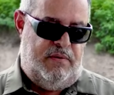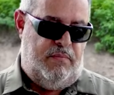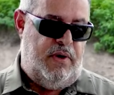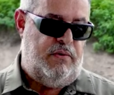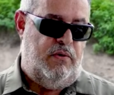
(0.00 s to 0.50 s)

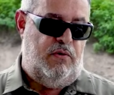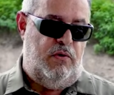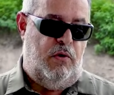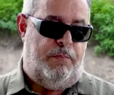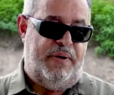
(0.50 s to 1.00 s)
Well,
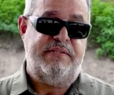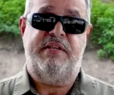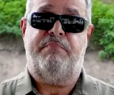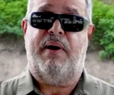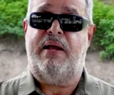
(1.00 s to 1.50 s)
the main
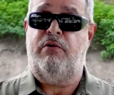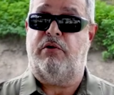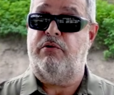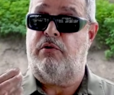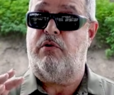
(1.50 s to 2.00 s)
thing, what
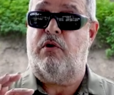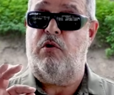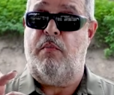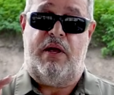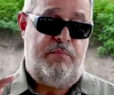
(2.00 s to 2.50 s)
I think is the
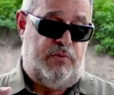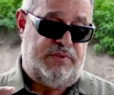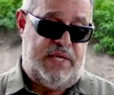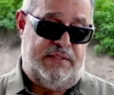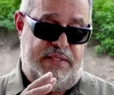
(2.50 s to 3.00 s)
most
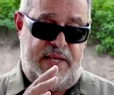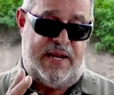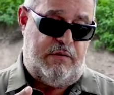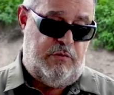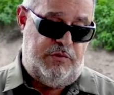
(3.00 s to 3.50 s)
important, which
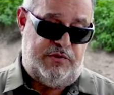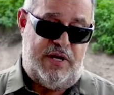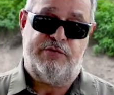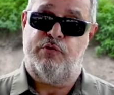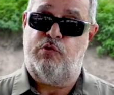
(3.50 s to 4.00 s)
I just
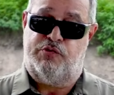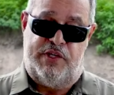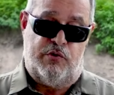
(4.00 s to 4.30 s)
mentioned, are the